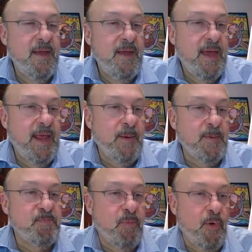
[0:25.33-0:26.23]
And I
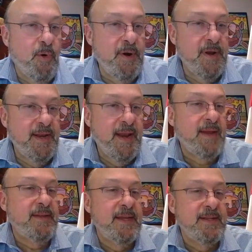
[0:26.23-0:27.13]
was born in
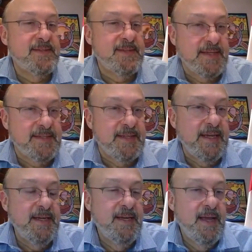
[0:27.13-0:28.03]

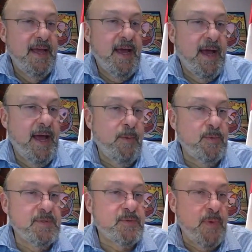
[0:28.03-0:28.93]
1960. I
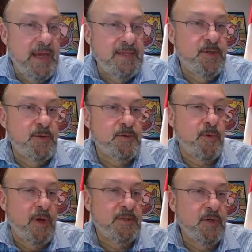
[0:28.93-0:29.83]
was raised here in
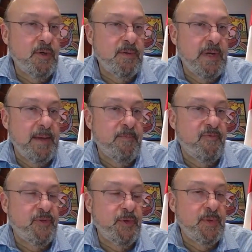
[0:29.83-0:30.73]
Toronto. I'm
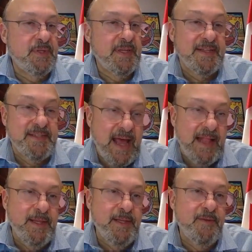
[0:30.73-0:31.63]
fluent in
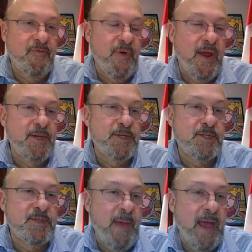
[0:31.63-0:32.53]
Italian, French,
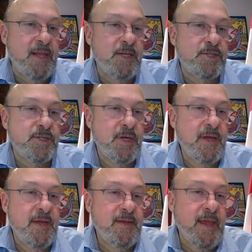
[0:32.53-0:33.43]
Spanish,
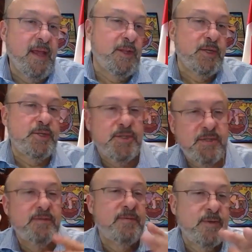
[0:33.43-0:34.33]

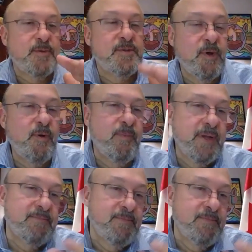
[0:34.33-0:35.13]
English, so, but